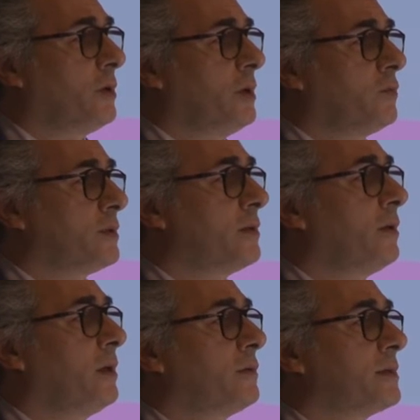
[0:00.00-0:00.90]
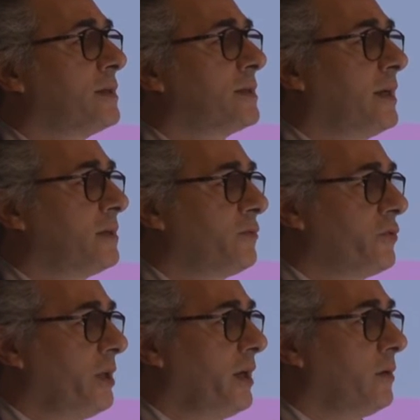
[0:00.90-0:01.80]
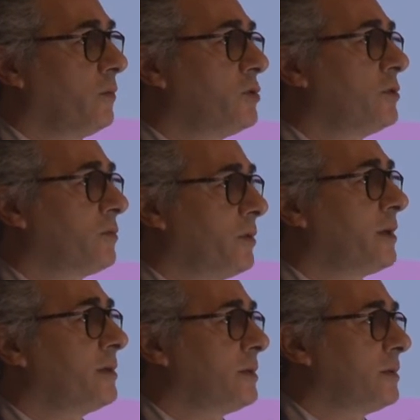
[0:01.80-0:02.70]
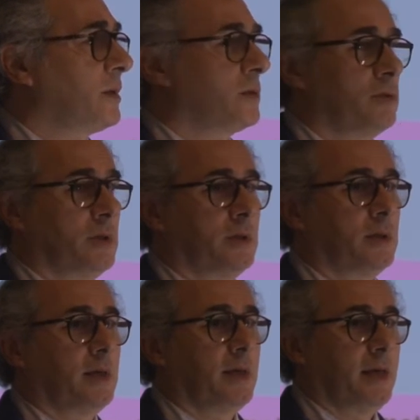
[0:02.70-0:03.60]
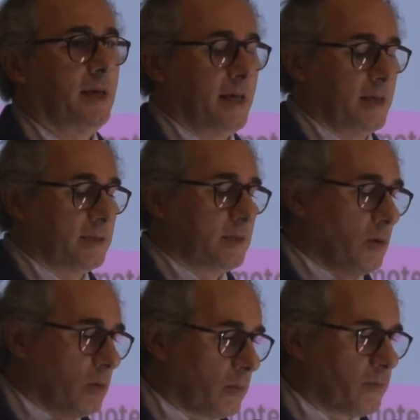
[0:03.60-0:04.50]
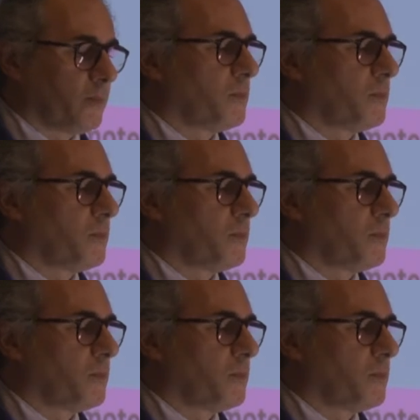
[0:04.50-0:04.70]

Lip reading: It was early onset schizophrenia, which is a rare disease actually. So